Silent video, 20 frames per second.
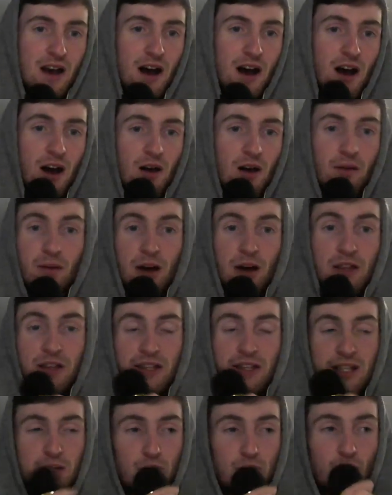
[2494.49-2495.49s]
I
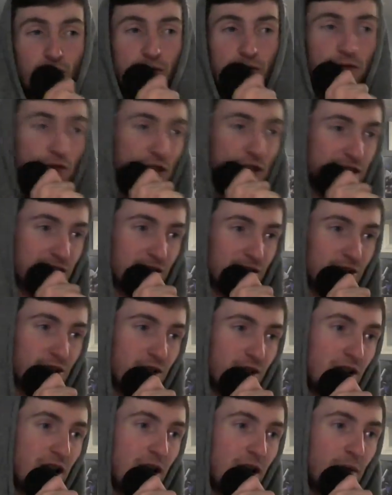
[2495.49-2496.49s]
think that's more
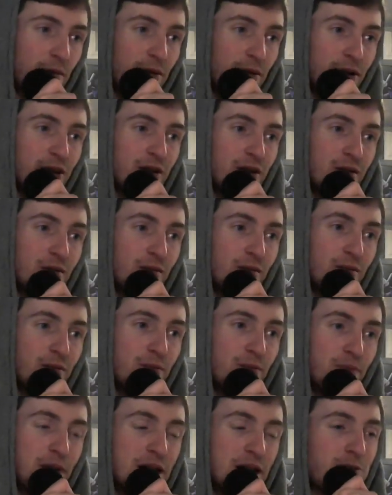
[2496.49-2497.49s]
physical, but
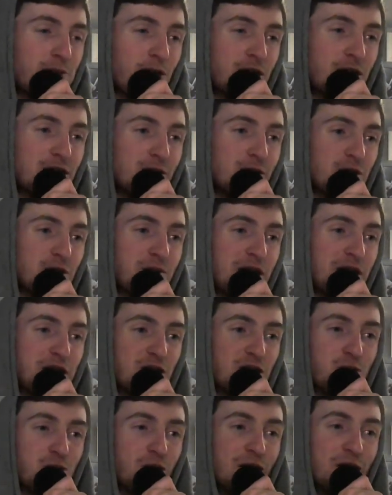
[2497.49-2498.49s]
baseball is the most mental
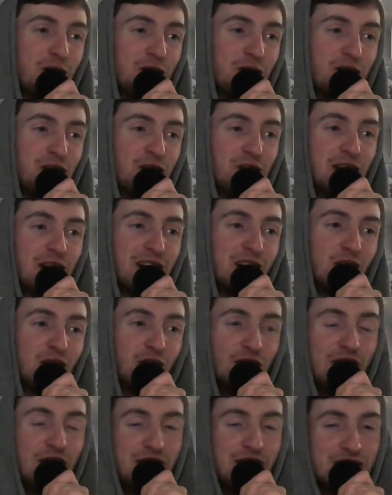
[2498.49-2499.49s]
sport out there. You got to
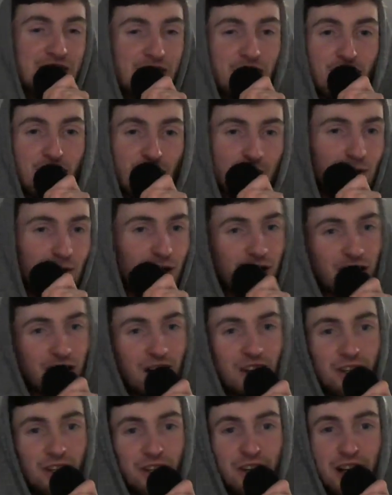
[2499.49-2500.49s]
learn how to see a curveball. You got
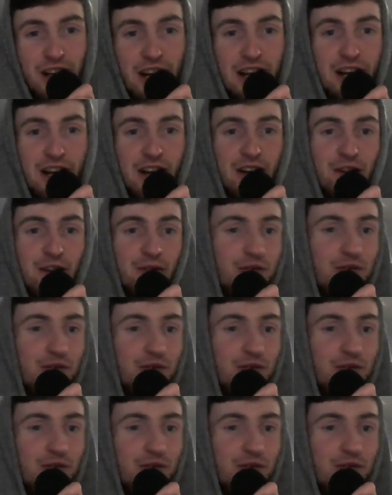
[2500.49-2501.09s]
to learn how to